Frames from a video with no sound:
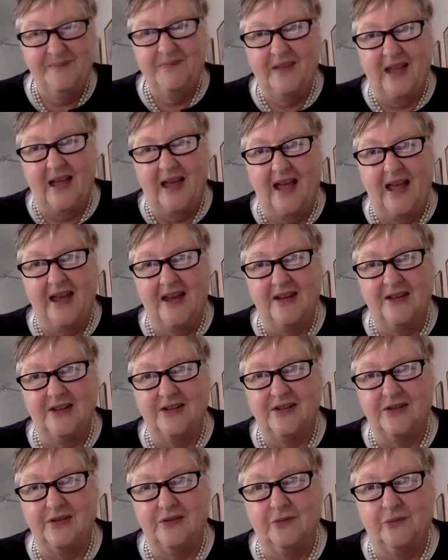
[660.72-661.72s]

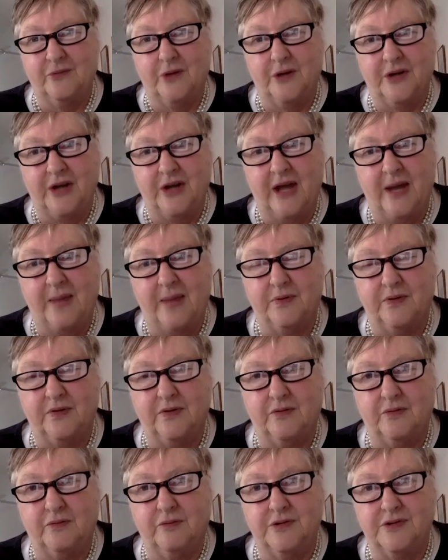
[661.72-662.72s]
and what
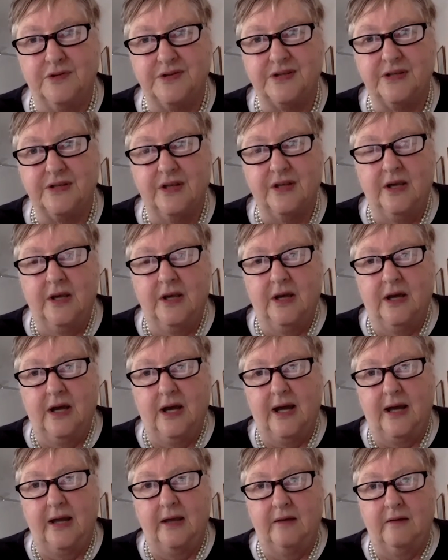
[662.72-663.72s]
happened was
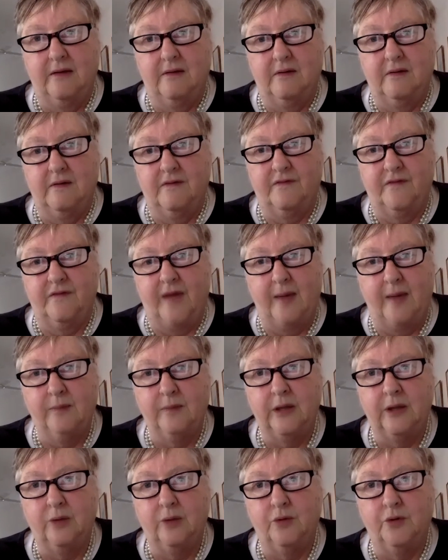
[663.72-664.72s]
a
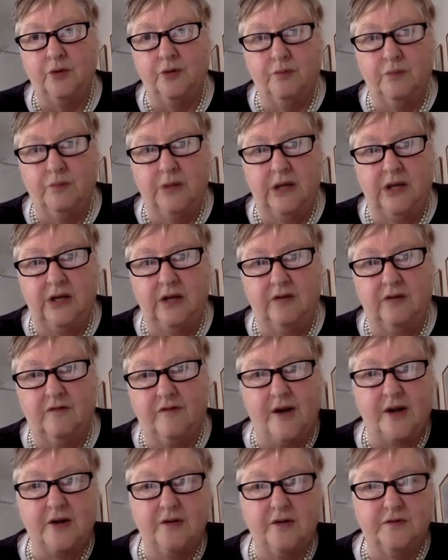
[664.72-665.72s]
family would meet in
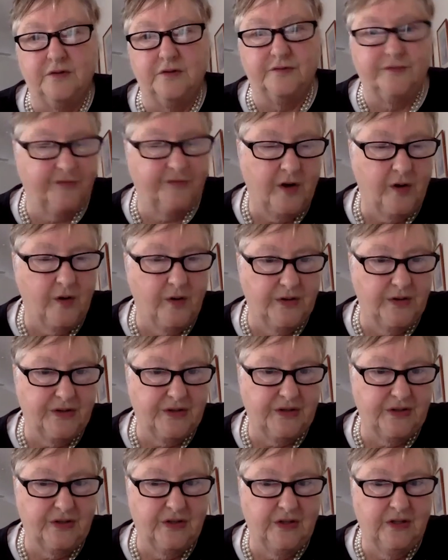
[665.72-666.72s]
front of the
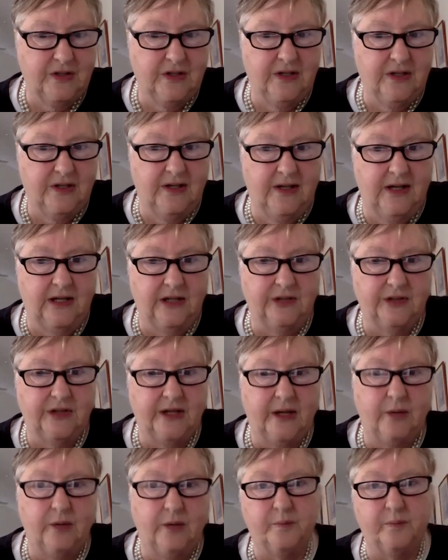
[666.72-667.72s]
forest and
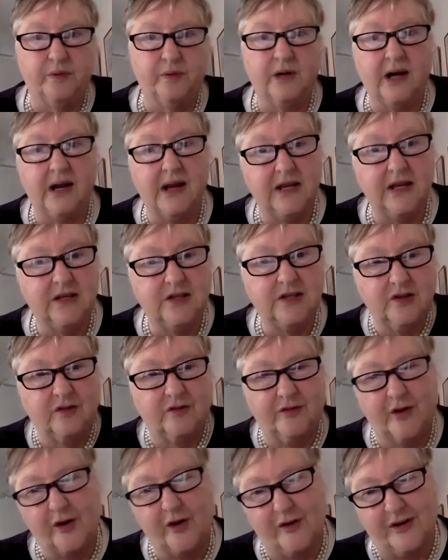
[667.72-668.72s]
they would pray to the
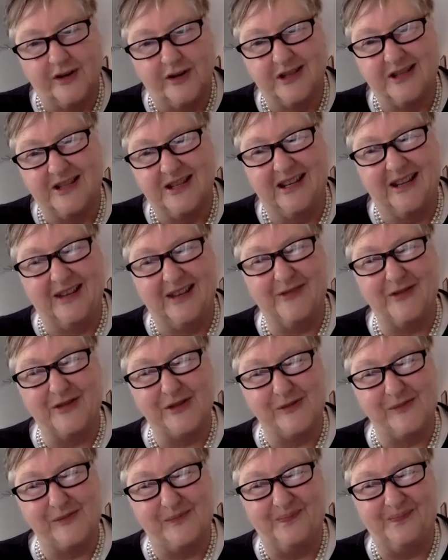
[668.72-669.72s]
forest to give
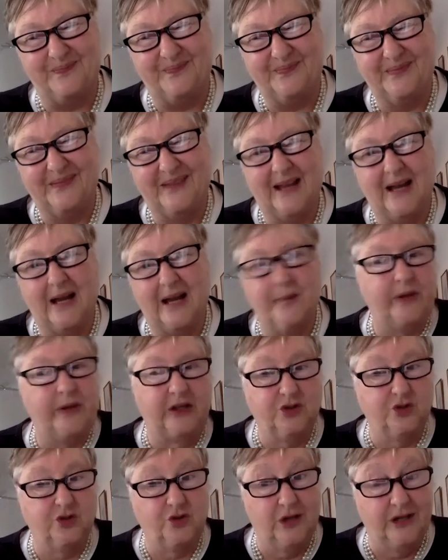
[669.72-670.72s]
them a
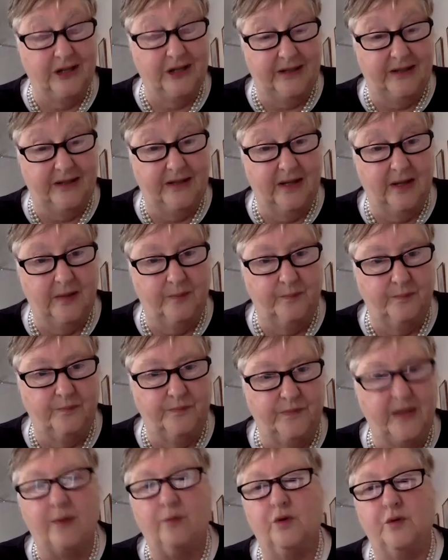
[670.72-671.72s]
big tree
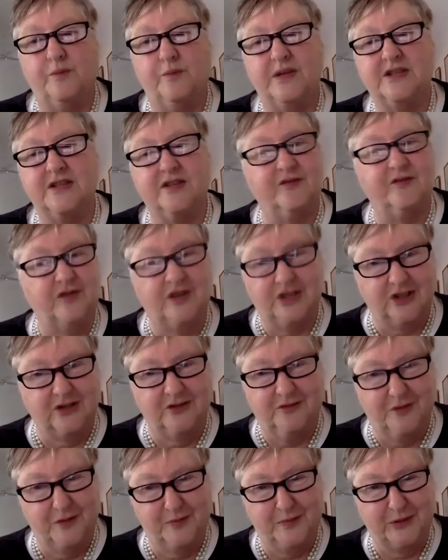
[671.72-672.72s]
that would be
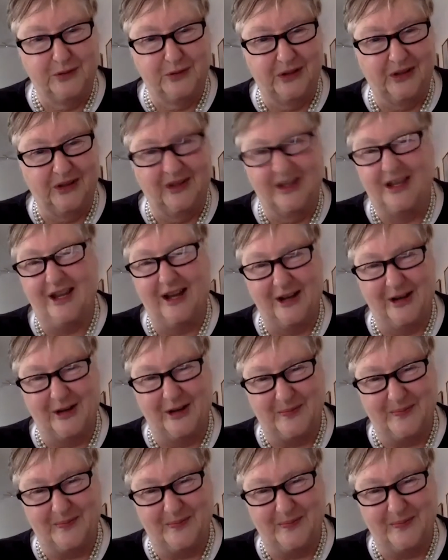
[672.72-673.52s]
sufficient for building their home.